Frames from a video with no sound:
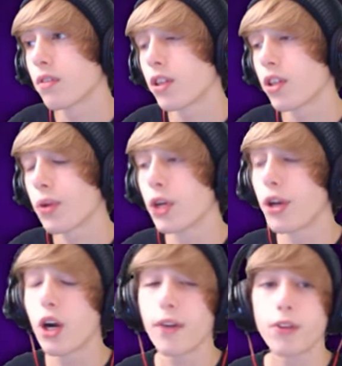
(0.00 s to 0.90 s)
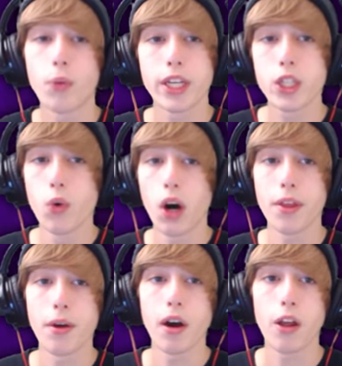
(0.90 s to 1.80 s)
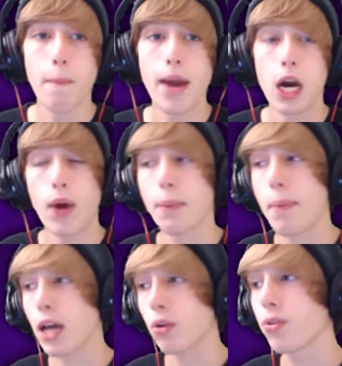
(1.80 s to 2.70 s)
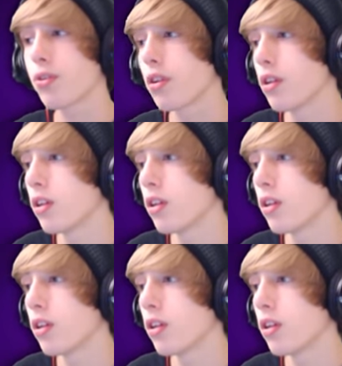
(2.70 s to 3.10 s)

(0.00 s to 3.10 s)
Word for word: So we do. We don't have to redo all the all the Marowak battles.